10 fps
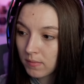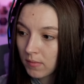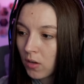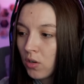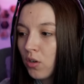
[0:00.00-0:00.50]

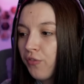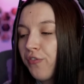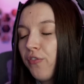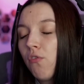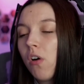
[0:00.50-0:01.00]
Oh
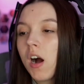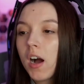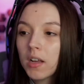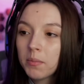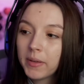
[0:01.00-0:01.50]

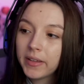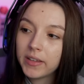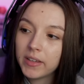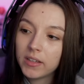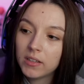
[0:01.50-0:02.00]
fuck,
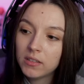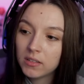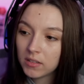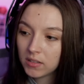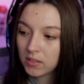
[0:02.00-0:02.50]
man.
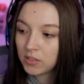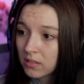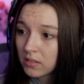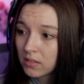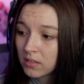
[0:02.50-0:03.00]

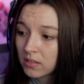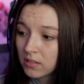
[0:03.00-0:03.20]
You waited?